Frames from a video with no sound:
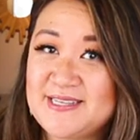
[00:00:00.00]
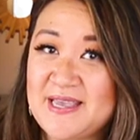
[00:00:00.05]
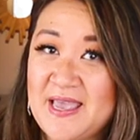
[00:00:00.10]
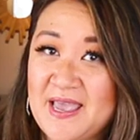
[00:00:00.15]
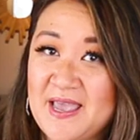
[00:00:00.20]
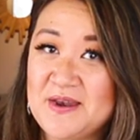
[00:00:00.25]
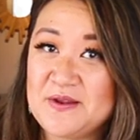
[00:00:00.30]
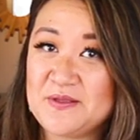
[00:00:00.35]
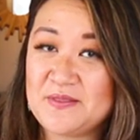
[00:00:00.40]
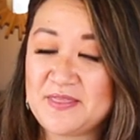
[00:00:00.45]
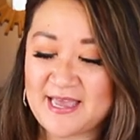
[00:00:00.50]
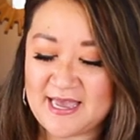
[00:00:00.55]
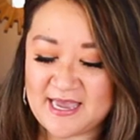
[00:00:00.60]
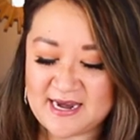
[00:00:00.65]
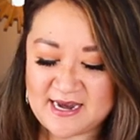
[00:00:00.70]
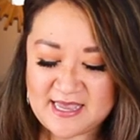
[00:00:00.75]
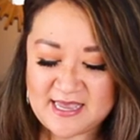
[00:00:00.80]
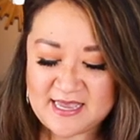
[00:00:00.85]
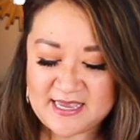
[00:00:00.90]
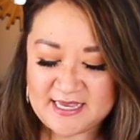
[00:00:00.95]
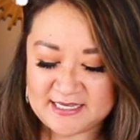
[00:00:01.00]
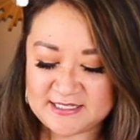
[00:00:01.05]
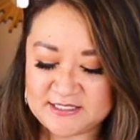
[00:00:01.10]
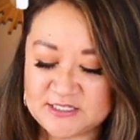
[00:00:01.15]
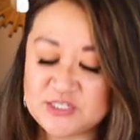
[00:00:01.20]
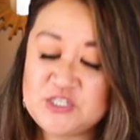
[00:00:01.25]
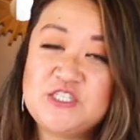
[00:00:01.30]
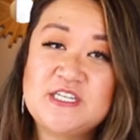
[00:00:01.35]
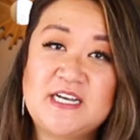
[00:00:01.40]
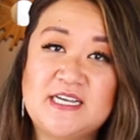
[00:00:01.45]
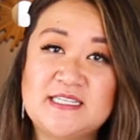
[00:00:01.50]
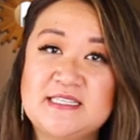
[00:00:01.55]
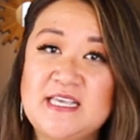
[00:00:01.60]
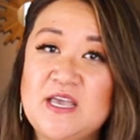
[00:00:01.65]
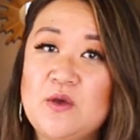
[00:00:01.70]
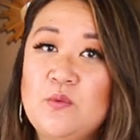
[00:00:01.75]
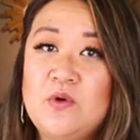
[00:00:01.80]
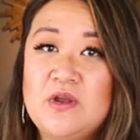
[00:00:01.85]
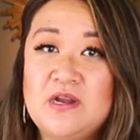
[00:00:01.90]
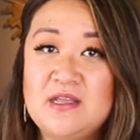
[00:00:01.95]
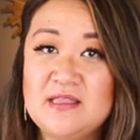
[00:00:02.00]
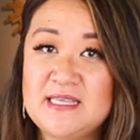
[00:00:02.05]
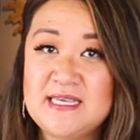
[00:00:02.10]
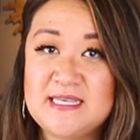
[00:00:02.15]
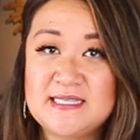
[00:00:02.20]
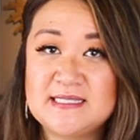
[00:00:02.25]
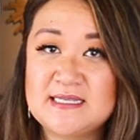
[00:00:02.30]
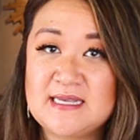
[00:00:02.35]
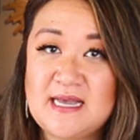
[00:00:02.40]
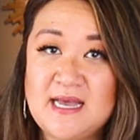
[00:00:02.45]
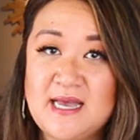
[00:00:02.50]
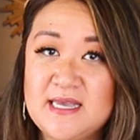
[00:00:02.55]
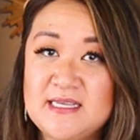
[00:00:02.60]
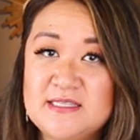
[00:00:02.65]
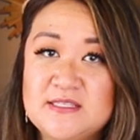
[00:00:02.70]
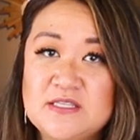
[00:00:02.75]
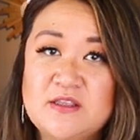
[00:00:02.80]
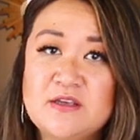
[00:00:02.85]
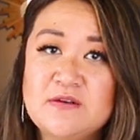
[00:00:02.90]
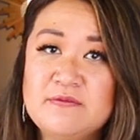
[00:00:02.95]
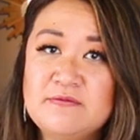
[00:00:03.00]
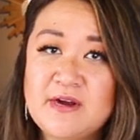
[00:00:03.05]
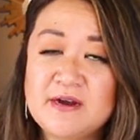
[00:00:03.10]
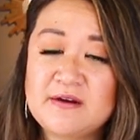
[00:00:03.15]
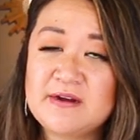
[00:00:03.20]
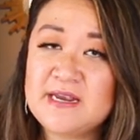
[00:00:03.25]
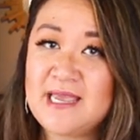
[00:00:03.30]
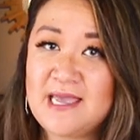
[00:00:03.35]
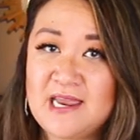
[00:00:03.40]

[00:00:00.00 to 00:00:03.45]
to handle that is to just get one of these guys. They're very